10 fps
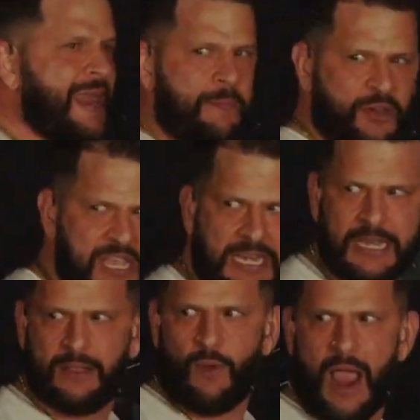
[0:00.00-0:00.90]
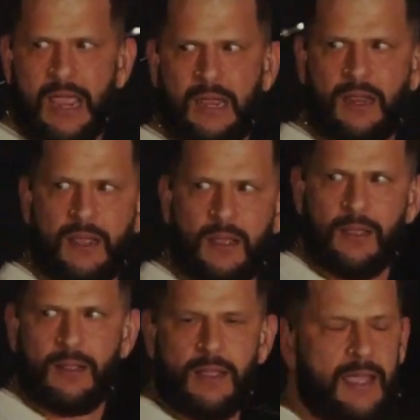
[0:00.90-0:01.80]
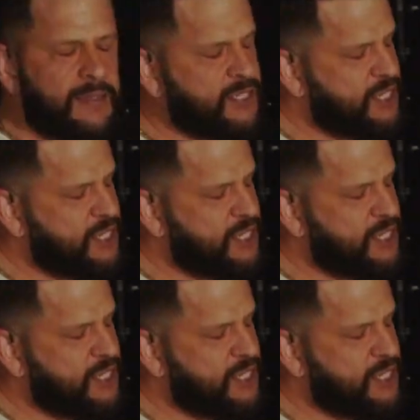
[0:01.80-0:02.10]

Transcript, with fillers: a Lamborghini, right? And